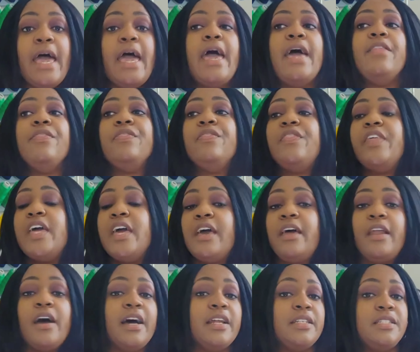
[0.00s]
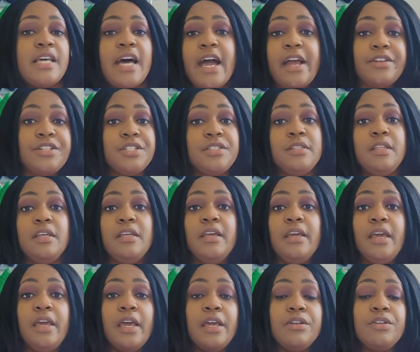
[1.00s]
And then attach
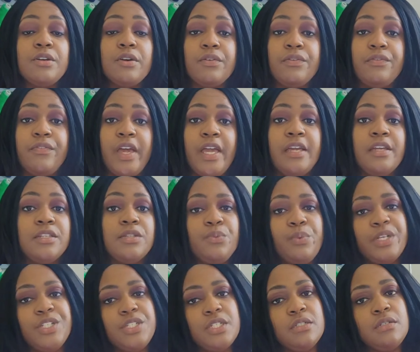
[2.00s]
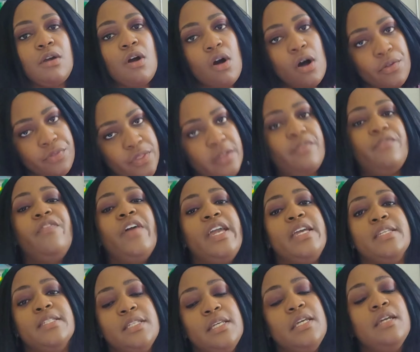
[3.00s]
the interface, which is called the
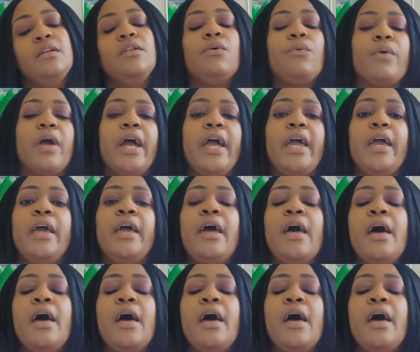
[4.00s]
facing, right?